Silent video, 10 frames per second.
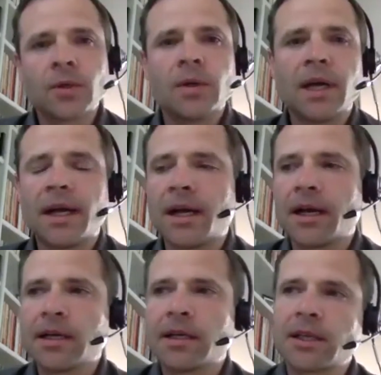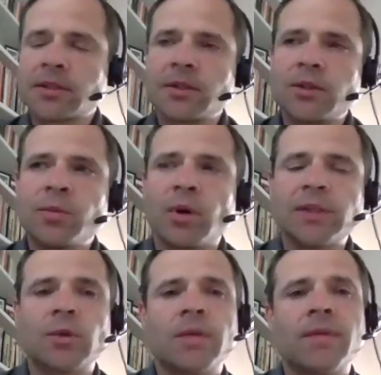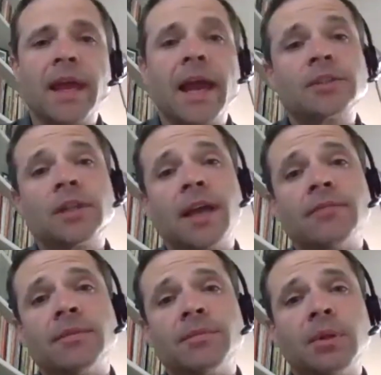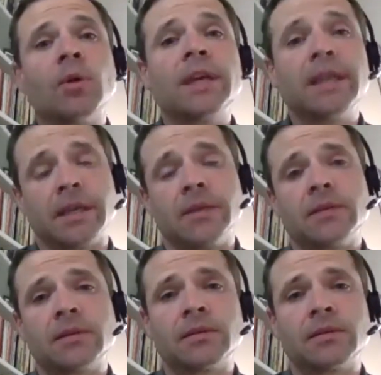uh, I'll touch on two points. So if they actually have employees,